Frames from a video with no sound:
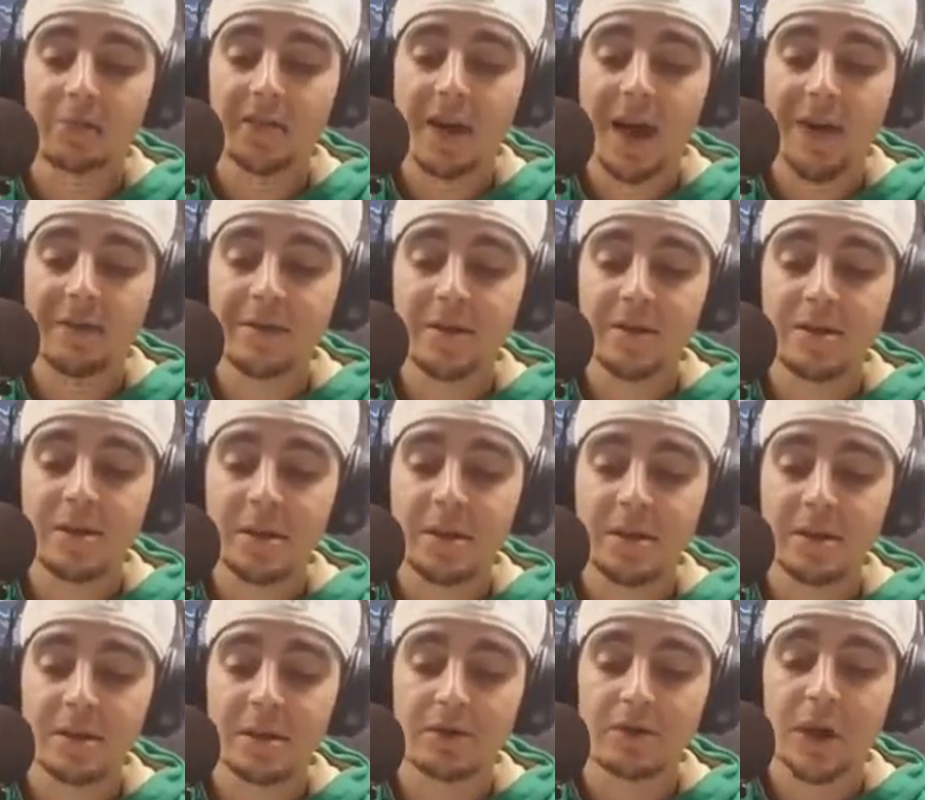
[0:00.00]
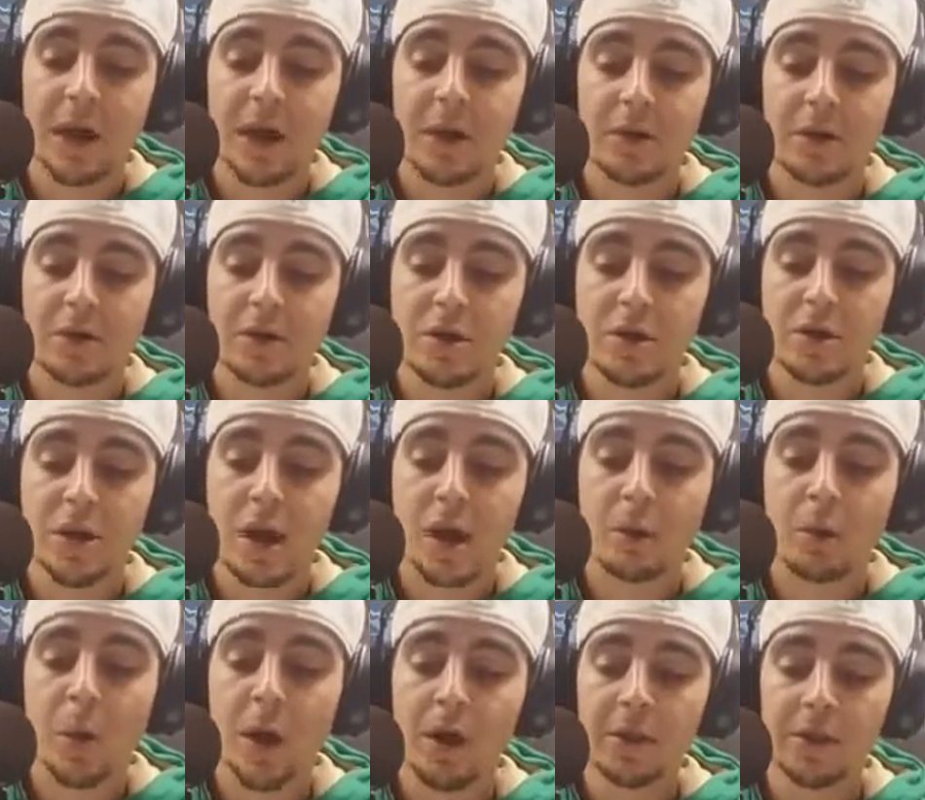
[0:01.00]
Savage and
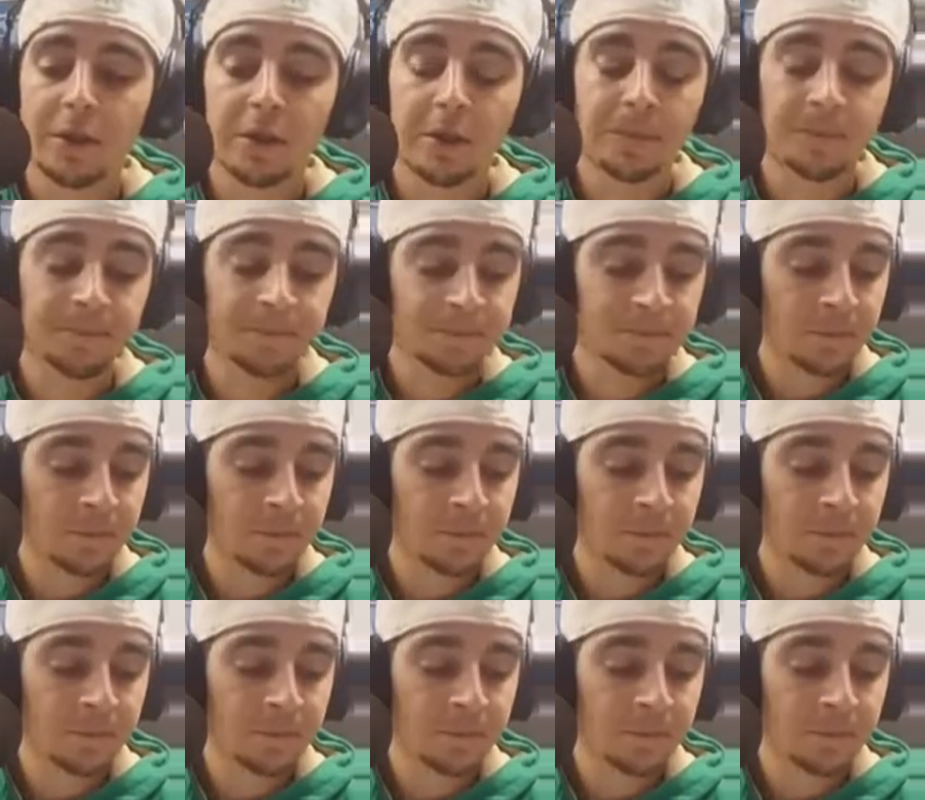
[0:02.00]
Deshaun Watson